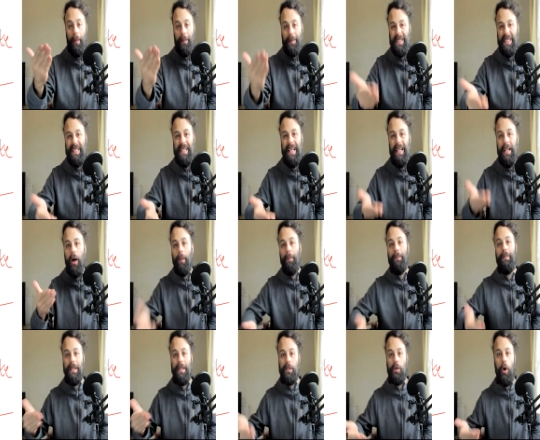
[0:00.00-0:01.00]
seal up
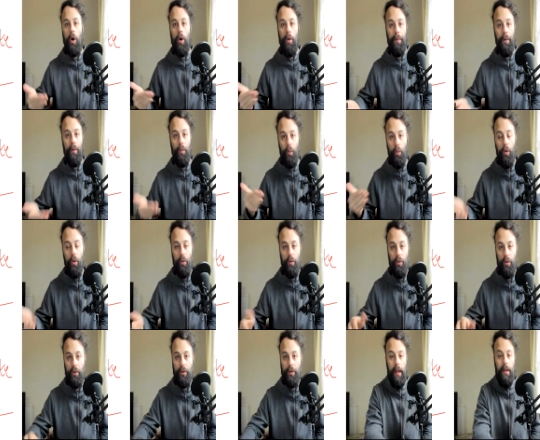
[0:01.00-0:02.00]
this open
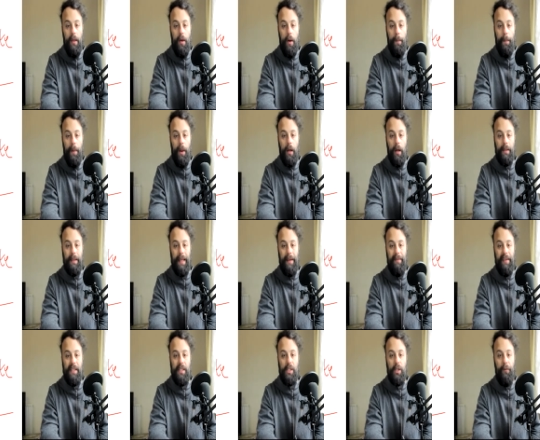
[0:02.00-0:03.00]
wound. In your blood, there
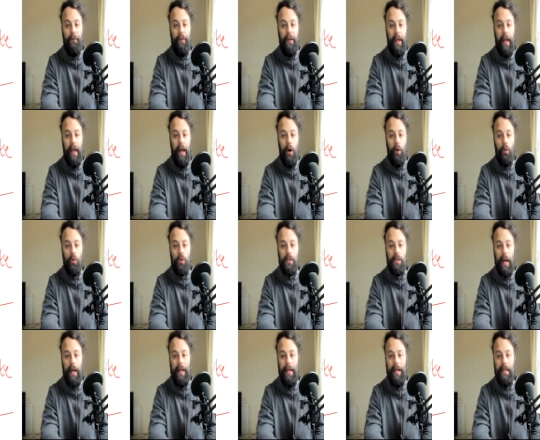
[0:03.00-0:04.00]
is something else
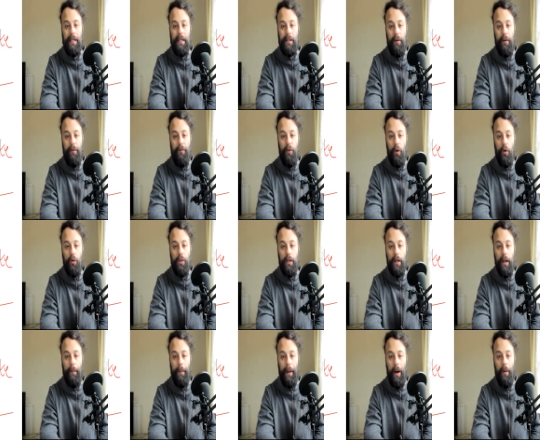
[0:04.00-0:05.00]
that is
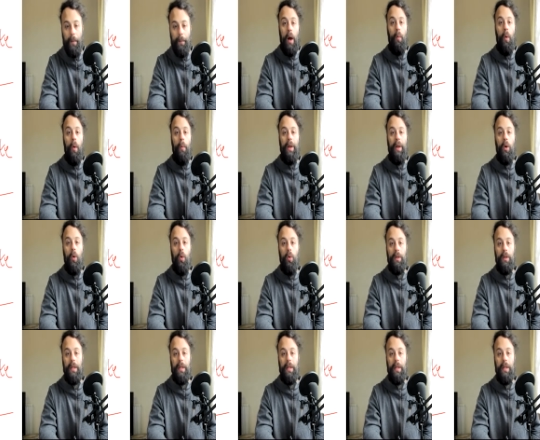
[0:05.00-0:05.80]
floating about. And what we call